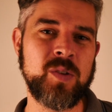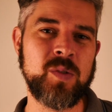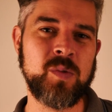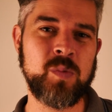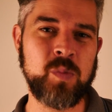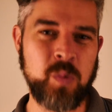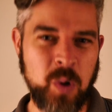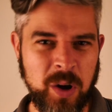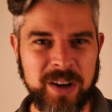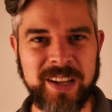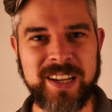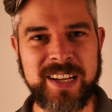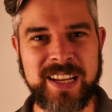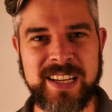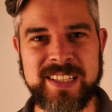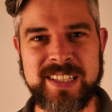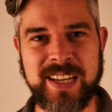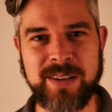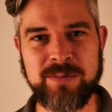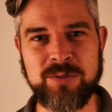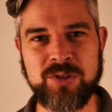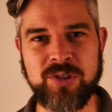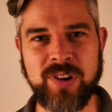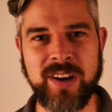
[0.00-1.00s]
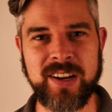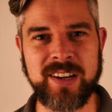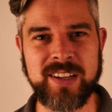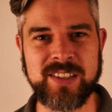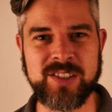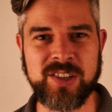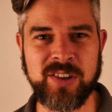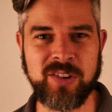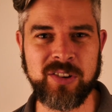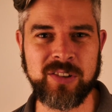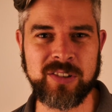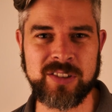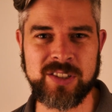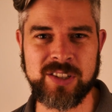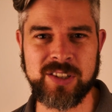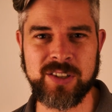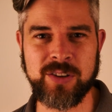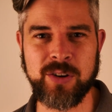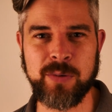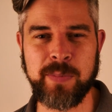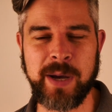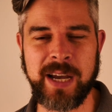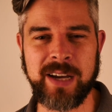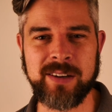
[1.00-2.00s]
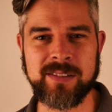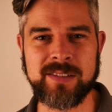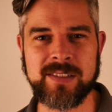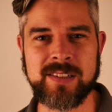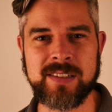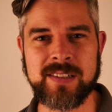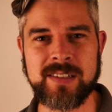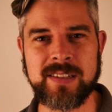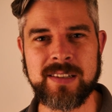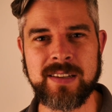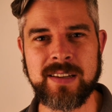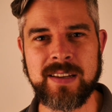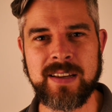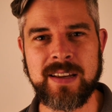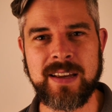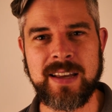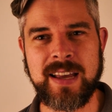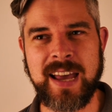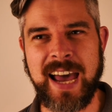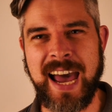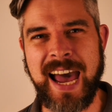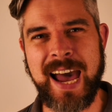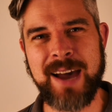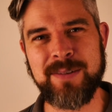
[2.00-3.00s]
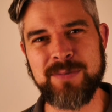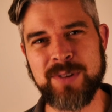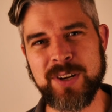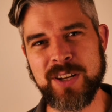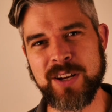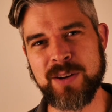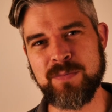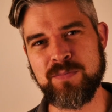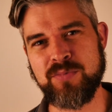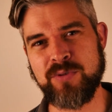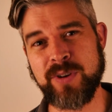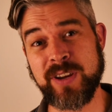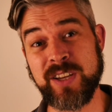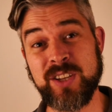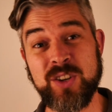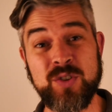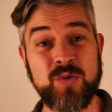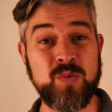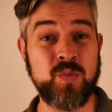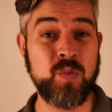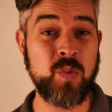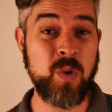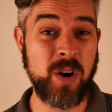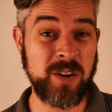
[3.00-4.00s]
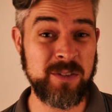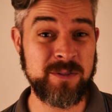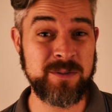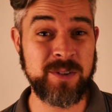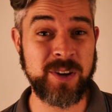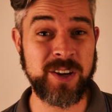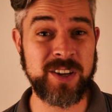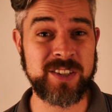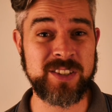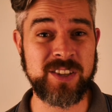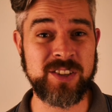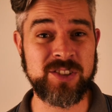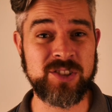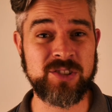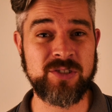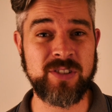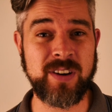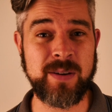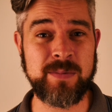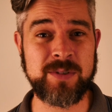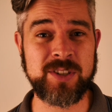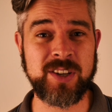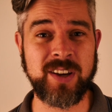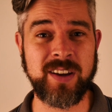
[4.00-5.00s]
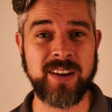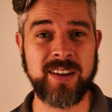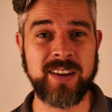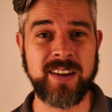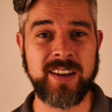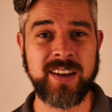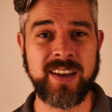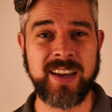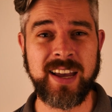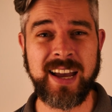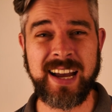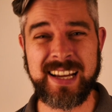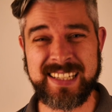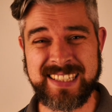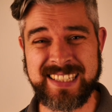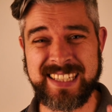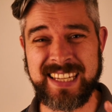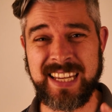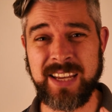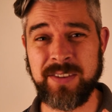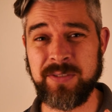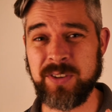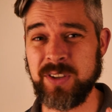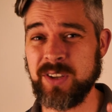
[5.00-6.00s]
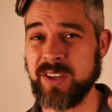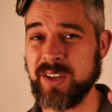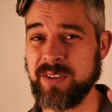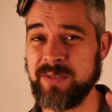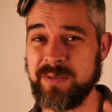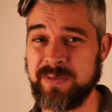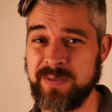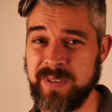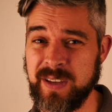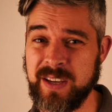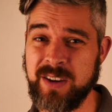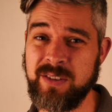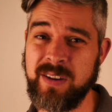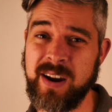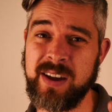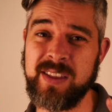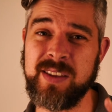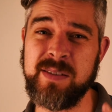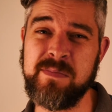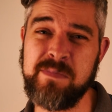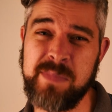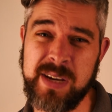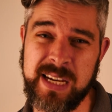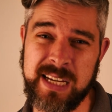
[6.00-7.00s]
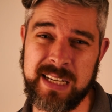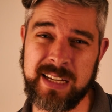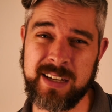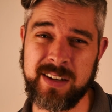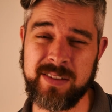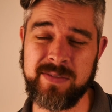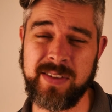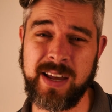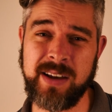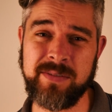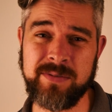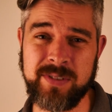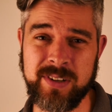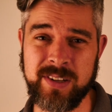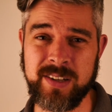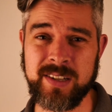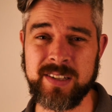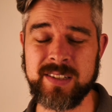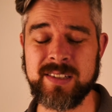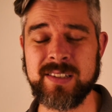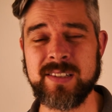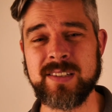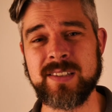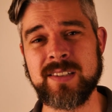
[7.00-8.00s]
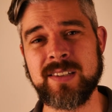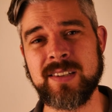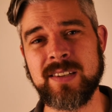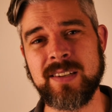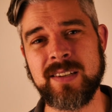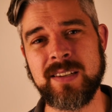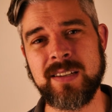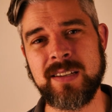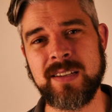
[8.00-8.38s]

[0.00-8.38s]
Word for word: what it is I'm trying to talk to you about, I'm going to bring you one verse in Scripture and see if you can figure out the meaning of that verse.